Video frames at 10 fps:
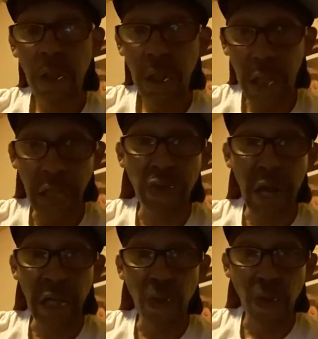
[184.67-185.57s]
They
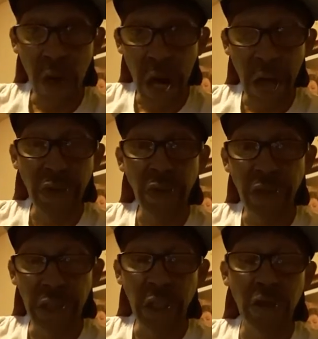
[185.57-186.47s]
trying to rob some
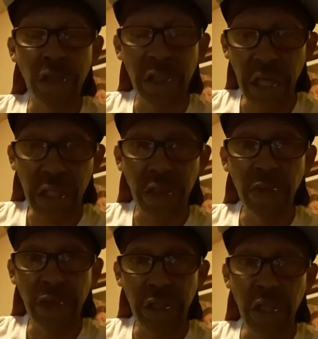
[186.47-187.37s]
shit or stick some
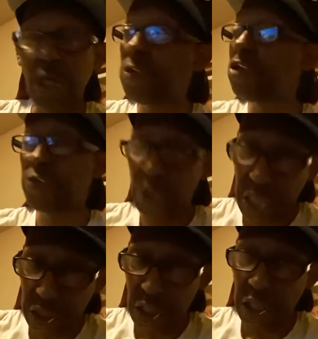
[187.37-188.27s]
shit up,
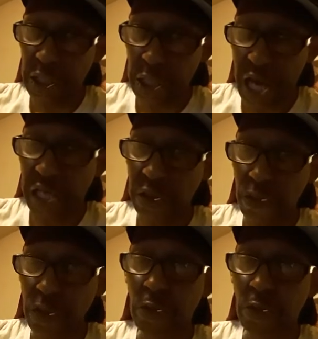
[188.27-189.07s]
especially at night with a